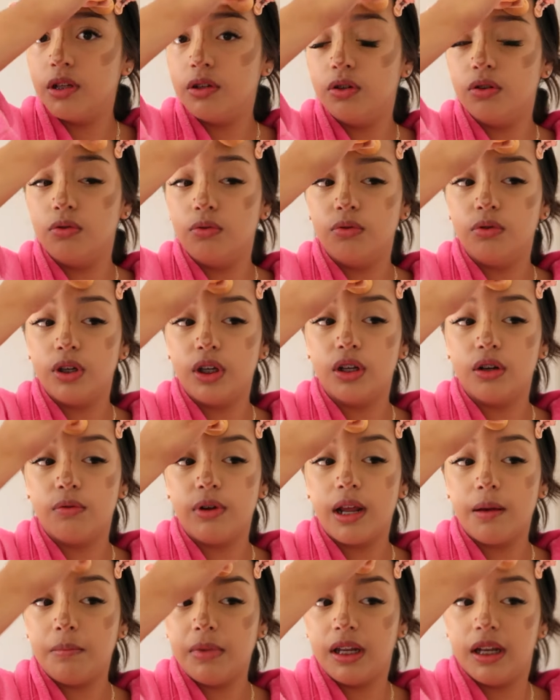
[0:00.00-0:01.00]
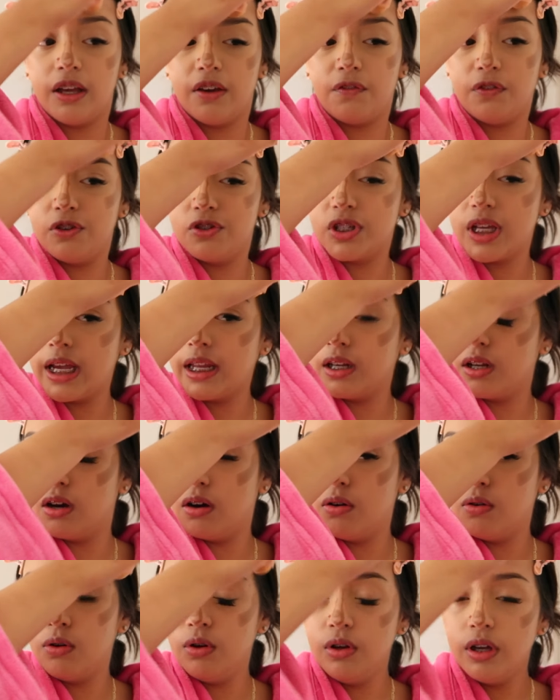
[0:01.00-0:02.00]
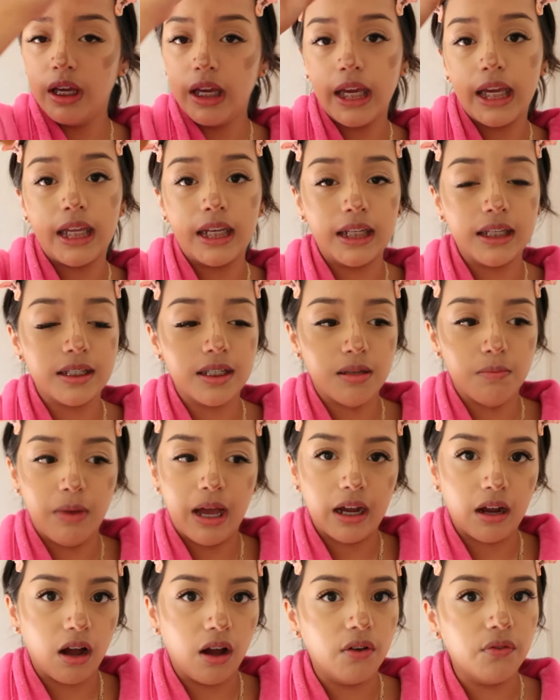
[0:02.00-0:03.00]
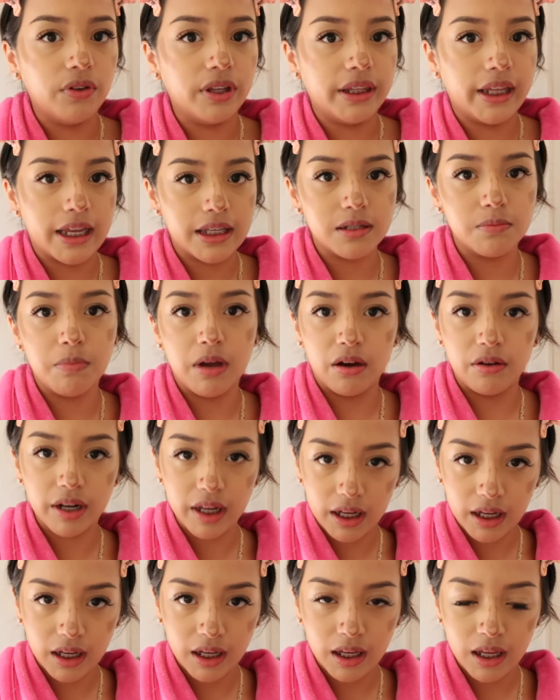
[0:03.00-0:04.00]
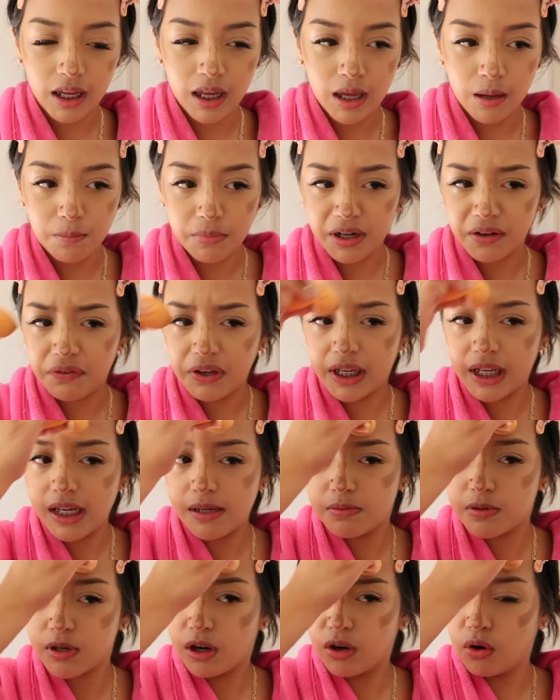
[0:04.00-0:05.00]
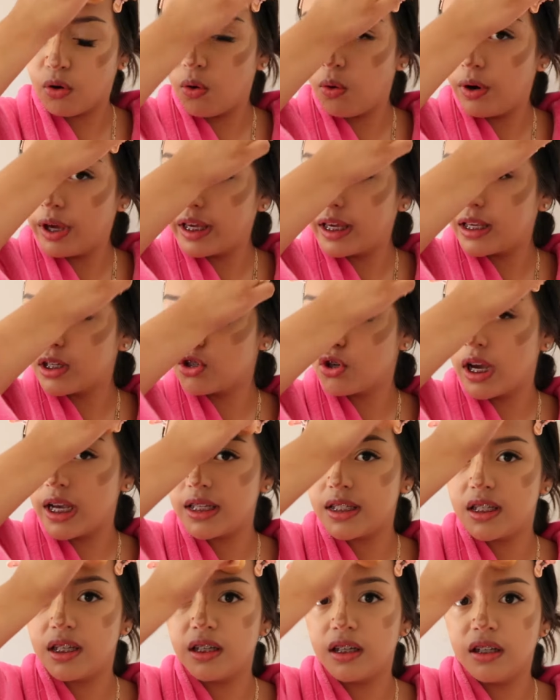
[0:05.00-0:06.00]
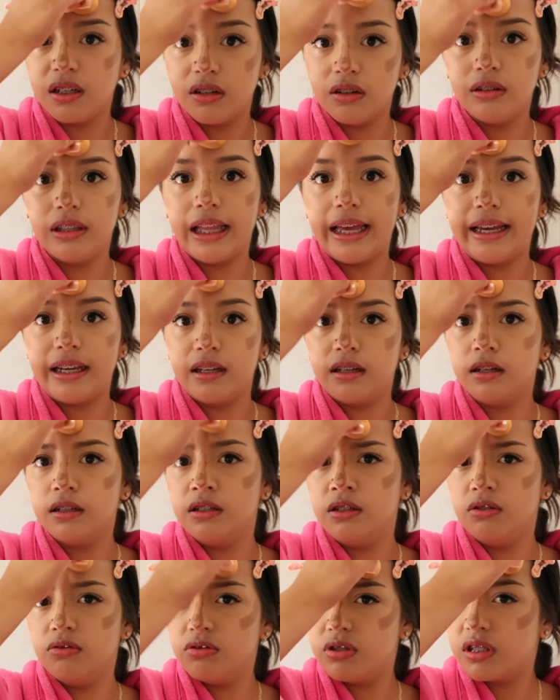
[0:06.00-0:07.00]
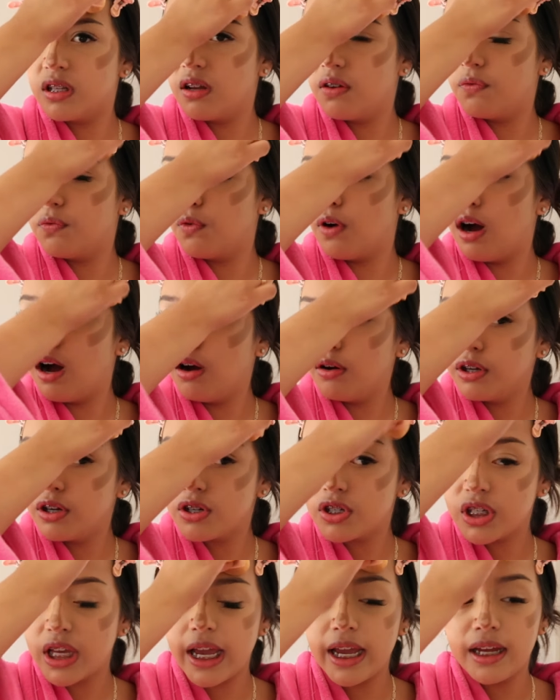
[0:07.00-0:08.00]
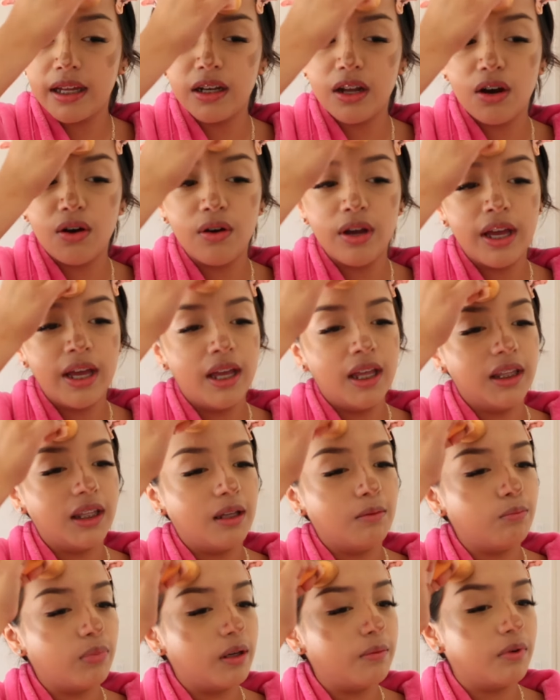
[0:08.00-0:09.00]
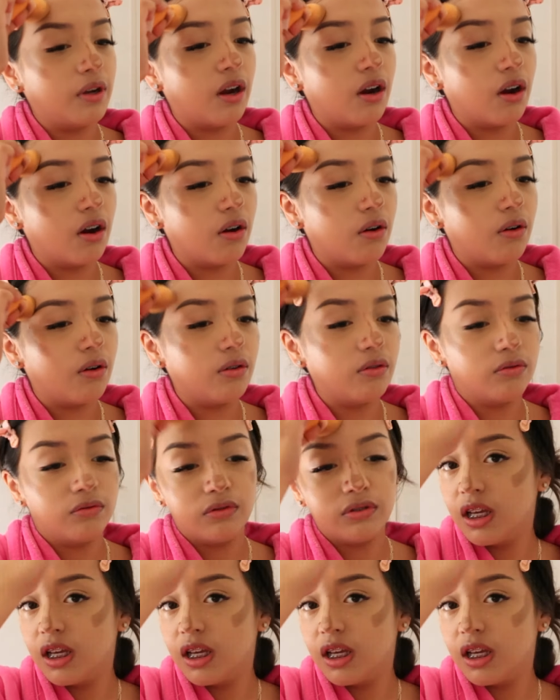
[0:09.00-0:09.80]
to do. You know what I mean? If you say no, he needs to back off, and that's about it. But if he keeps on going and tries to, you know, like, do stuff while you're saying no, then baby girl,